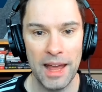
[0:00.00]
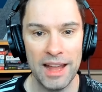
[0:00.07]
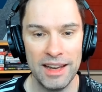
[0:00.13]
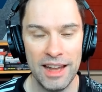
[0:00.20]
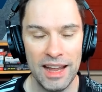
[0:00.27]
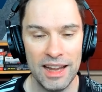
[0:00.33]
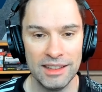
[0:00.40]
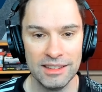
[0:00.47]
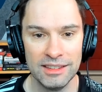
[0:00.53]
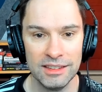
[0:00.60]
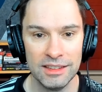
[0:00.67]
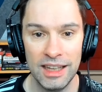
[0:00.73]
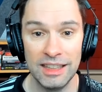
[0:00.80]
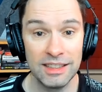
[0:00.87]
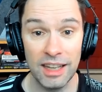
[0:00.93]
And then
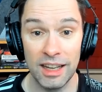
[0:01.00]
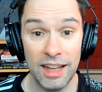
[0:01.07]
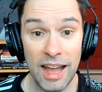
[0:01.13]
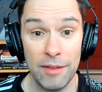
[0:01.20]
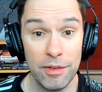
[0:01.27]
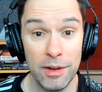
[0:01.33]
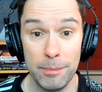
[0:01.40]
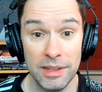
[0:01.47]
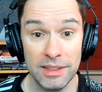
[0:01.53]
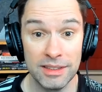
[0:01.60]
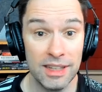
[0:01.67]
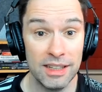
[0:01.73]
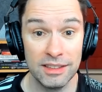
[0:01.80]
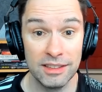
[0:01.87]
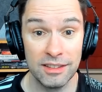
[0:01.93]
it's like every
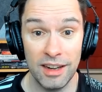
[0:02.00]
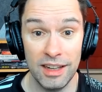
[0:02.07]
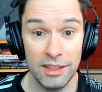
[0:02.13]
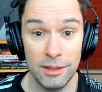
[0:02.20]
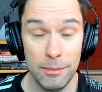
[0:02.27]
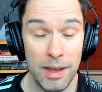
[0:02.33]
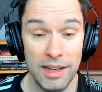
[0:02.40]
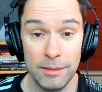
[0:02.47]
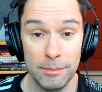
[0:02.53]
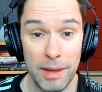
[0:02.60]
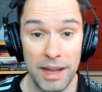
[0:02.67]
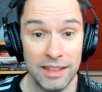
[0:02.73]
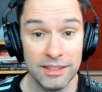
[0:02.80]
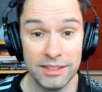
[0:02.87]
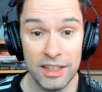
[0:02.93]
business, right? You make
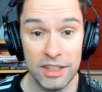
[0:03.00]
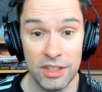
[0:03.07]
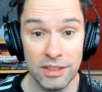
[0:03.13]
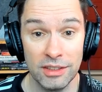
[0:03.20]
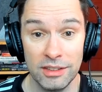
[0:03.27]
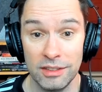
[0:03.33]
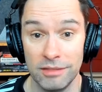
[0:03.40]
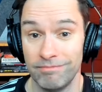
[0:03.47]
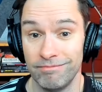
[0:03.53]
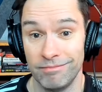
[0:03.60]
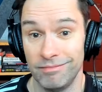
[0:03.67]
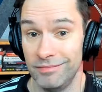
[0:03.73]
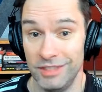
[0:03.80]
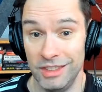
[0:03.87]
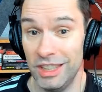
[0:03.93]
bad decisions,
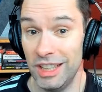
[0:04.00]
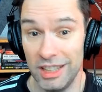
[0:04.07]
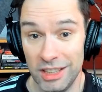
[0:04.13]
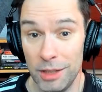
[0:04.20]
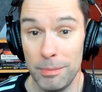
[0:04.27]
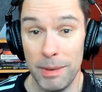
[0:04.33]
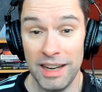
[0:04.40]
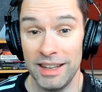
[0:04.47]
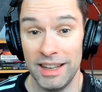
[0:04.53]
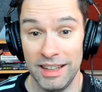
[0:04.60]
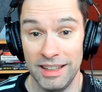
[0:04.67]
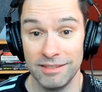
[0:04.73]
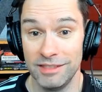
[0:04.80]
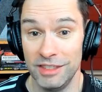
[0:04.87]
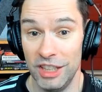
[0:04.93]
you're going to do badly.
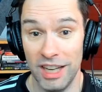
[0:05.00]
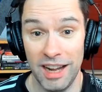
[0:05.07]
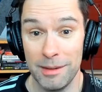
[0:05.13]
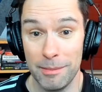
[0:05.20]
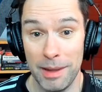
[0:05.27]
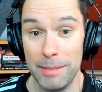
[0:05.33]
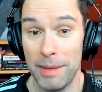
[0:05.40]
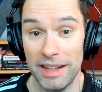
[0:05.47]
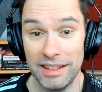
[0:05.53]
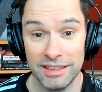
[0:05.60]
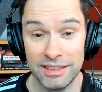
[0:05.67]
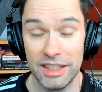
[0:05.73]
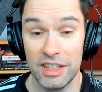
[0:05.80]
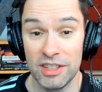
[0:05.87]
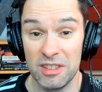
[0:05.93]
United made bad
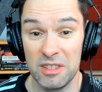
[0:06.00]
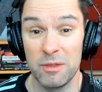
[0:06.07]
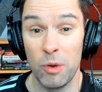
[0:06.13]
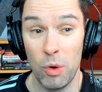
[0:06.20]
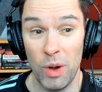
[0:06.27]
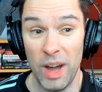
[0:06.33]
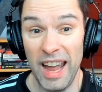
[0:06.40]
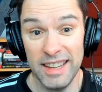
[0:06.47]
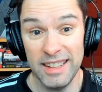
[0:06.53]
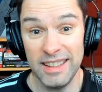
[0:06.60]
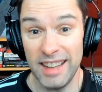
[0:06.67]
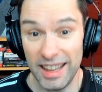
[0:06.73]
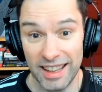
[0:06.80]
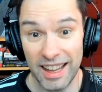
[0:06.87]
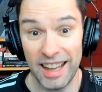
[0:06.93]
decisions for a
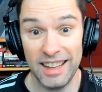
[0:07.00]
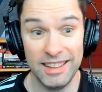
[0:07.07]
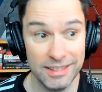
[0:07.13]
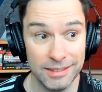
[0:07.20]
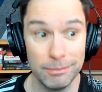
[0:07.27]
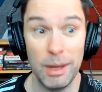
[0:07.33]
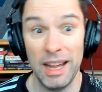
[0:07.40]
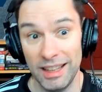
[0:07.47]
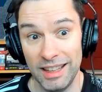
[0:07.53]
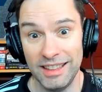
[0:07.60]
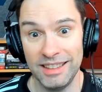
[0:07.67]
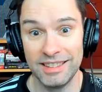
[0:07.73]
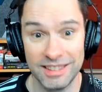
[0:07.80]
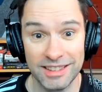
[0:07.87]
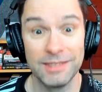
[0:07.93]
decade at
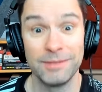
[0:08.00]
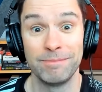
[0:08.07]
least.